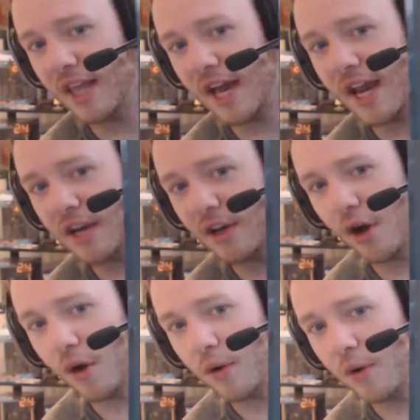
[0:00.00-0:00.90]
That ain't
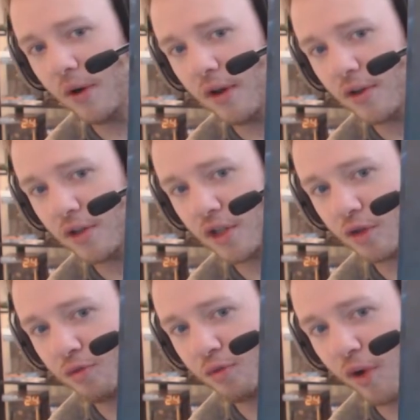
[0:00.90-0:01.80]
no
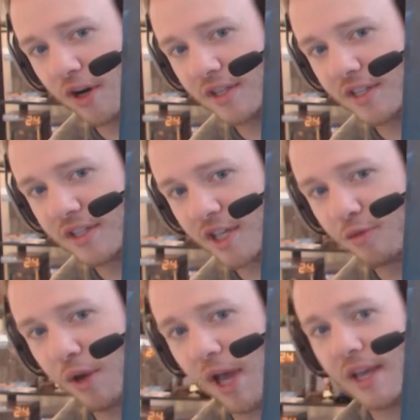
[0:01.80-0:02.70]
Spartan
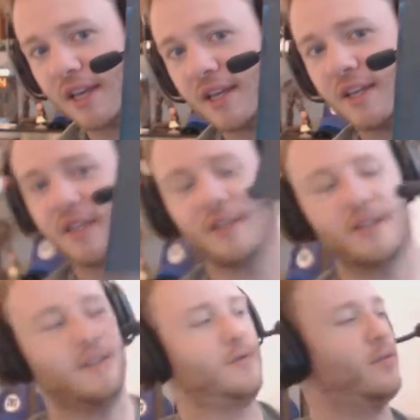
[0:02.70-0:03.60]
six-pack,
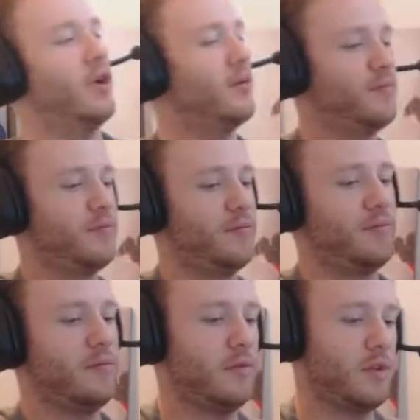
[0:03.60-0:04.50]
but
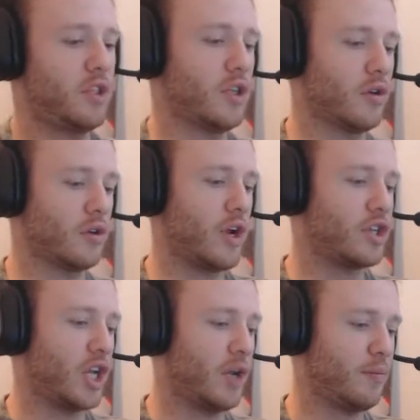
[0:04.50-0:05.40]
still in
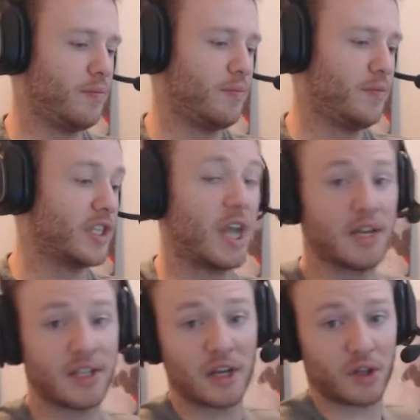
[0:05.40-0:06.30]
great shape. This
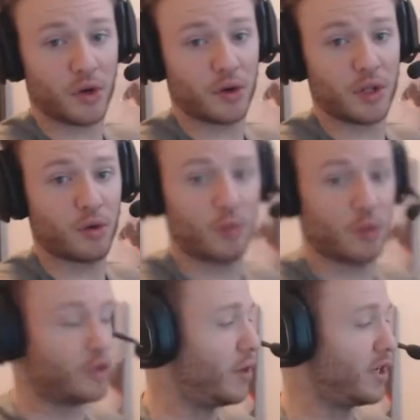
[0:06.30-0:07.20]
guy is actually currently
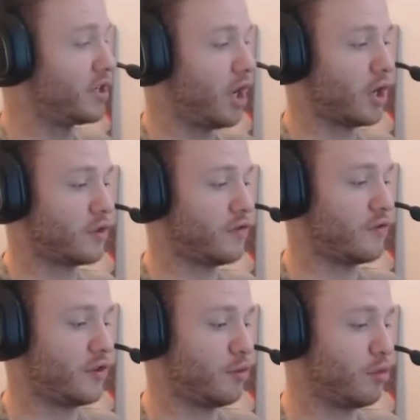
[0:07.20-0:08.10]
rumored to be in
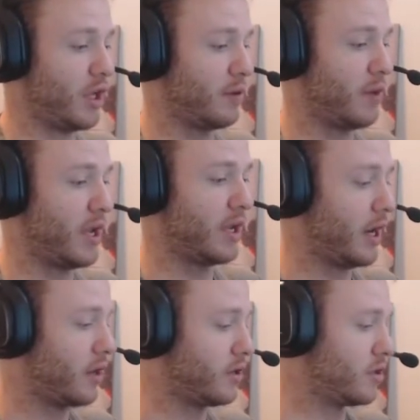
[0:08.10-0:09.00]
talks to play a main
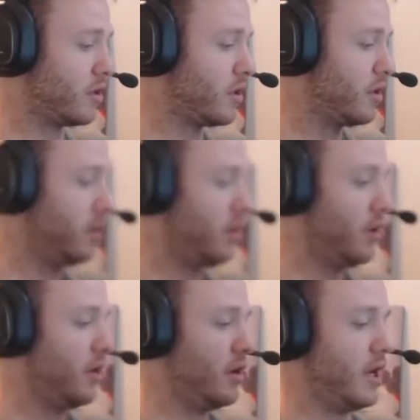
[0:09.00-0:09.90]
character
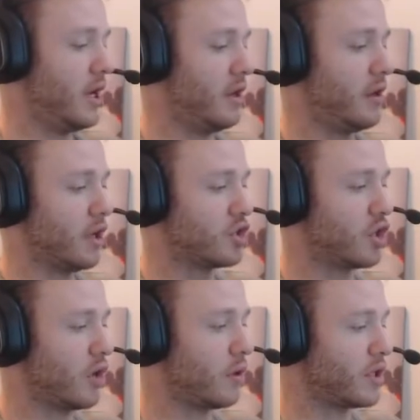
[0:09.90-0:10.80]
in
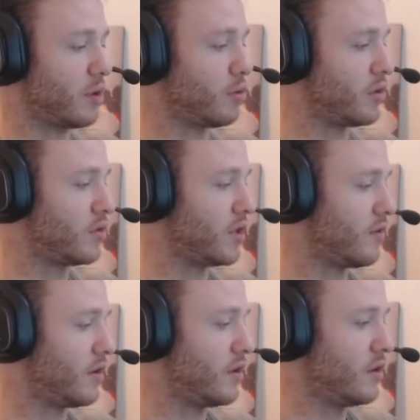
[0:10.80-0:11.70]
Star Wars Episode
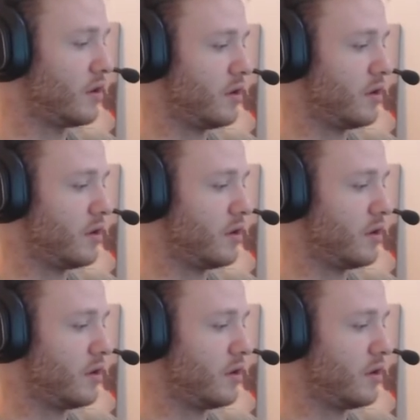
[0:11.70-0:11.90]
7.